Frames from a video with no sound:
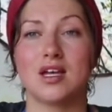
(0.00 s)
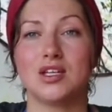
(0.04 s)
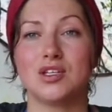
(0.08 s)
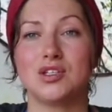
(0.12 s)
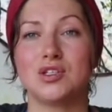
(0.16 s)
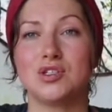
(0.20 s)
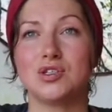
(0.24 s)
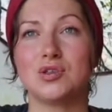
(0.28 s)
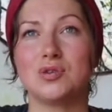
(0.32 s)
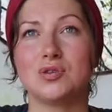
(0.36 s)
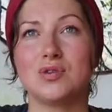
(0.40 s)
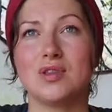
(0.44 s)

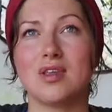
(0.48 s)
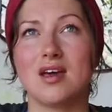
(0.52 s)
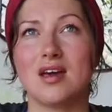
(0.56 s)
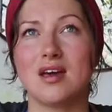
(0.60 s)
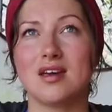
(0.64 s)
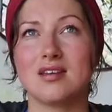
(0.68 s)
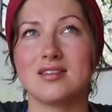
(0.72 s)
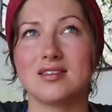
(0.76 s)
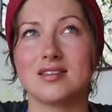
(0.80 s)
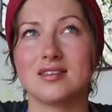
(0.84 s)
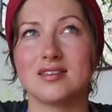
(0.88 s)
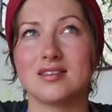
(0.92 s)
to
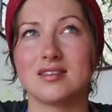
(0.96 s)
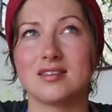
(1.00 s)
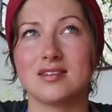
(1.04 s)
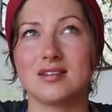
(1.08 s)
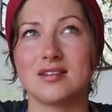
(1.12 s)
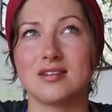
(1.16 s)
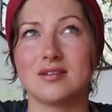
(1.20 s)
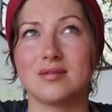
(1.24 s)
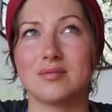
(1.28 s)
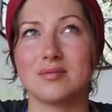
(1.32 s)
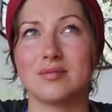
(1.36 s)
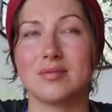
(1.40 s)
this
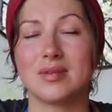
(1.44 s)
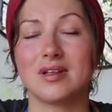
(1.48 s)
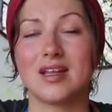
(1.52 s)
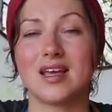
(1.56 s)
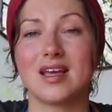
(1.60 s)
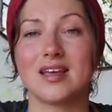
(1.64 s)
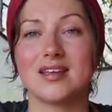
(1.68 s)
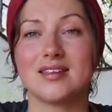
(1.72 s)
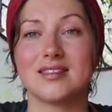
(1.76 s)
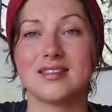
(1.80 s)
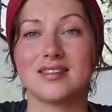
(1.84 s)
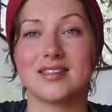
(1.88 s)

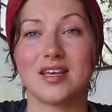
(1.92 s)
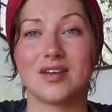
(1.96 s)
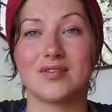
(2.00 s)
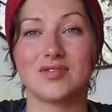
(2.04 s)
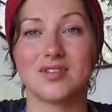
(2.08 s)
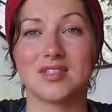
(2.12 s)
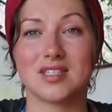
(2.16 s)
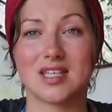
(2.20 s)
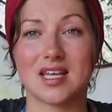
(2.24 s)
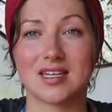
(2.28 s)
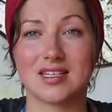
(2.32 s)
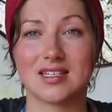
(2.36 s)
place of
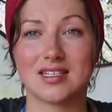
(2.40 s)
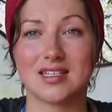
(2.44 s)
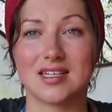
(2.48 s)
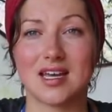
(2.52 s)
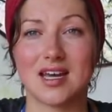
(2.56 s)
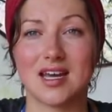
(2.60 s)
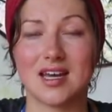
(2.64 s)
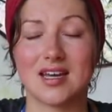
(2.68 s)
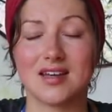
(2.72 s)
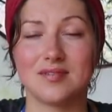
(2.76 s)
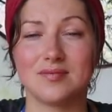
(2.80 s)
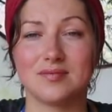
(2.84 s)

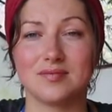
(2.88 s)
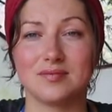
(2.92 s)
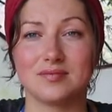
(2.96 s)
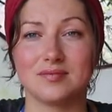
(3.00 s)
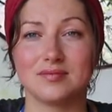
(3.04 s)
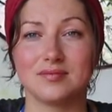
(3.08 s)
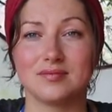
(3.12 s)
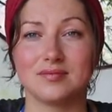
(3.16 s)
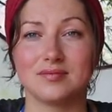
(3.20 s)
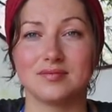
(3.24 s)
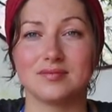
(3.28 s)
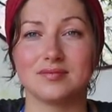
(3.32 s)
center
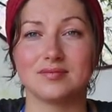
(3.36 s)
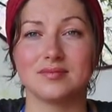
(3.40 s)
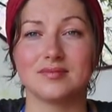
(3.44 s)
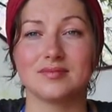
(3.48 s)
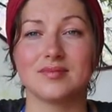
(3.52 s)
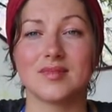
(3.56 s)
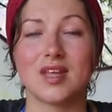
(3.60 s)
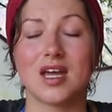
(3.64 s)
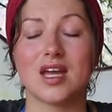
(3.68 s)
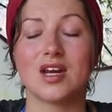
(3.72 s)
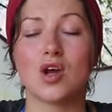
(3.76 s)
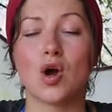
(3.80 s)

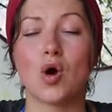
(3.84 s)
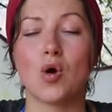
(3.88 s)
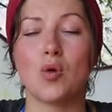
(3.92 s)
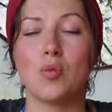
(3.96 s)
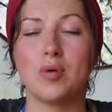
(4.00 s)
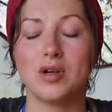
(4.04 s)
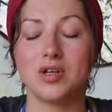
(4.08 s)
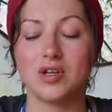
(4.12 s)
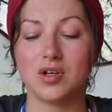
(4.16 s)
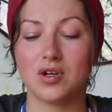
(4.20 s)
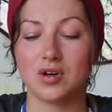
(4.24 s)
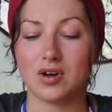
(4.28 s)
and
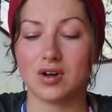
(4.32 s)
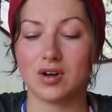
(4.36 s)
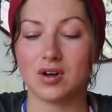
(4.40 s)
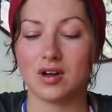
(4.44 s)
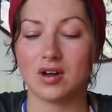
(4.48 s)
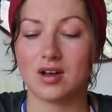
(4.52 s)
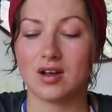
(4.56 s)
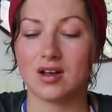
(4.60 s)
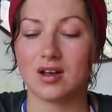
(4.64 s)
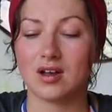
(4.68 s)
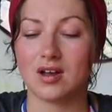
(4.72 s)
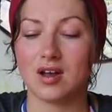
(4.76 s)
open your
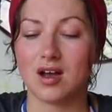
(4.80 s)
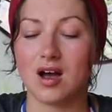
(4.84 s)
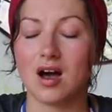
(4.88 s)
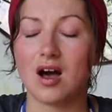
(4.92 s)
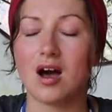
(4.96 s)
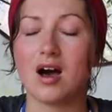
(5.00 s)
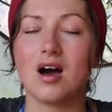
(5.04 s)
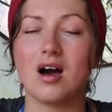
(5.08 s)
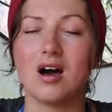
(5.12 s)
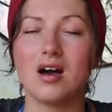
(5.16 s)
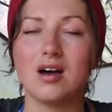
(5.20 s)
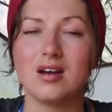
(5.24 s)

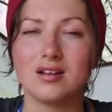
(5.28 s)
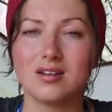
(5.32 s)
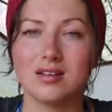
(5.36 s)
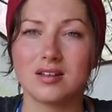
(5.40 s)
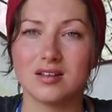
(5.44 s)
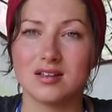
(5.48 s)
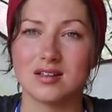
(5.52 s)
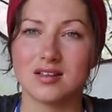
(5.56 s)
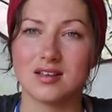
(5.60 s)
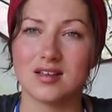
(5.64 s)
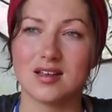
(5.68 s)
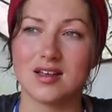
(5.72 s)
heart
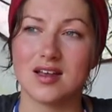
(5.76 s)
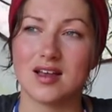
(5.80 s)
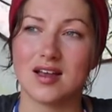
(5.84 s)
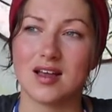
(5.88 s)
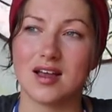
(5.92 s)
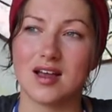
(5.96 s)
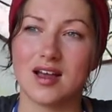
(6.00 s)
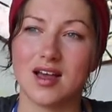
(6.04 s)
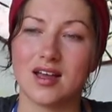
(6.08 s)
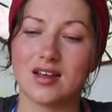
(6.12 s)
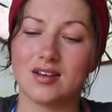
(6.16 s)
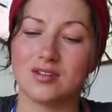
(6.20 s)

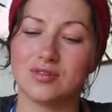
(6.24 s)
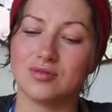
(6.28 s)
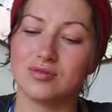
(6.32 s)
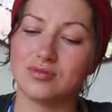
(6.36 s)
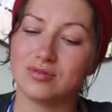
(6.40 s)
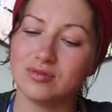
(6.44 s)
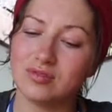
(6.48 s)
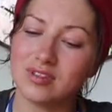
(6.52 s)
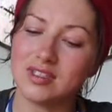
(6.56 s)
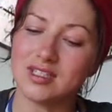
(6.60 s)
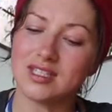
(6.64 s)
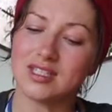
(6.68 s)
and
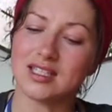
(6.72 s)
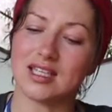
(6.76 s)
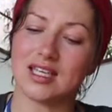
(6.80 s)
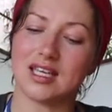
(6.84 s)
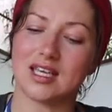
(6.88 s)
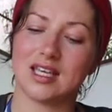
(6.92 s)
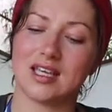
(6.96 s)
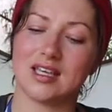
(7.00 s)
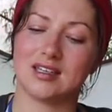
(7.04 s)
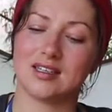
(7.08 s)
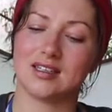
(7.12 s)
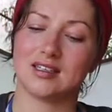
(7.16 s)

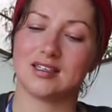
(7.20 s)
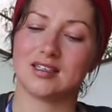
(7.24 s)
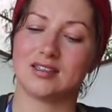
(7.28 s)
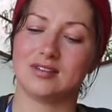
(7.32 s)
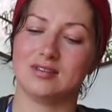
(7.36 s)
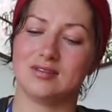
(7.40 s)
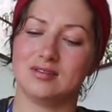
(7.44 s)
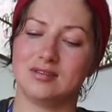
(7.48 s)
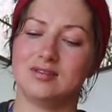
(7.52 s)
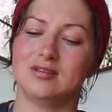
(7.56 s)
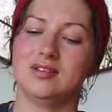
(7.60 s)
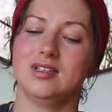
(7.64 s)
really,
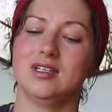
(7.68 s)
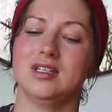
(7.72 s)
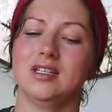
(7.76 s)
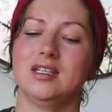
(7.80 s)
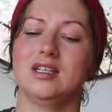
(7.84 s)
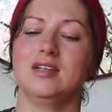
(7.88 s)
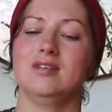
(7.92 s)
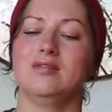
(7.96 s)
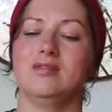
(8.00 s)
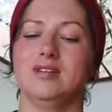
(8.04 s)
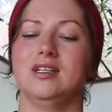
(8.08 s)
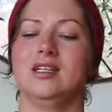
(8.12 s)

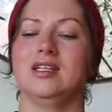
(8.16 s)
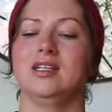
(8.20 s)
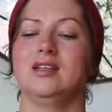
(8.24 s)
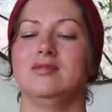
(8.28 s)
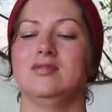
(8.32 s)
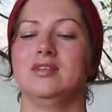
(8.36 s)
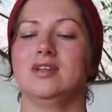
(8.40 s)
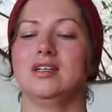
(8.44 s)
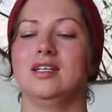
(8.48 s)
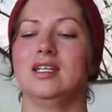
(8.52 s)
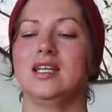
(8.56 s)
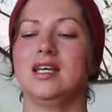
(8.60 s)
really, really,
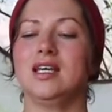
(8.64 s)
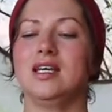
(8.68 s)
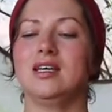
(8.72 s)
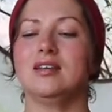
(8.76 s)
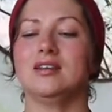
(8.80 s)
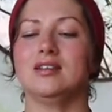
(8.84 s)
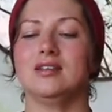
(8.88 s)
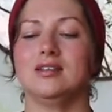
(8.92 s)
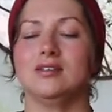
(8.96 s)
really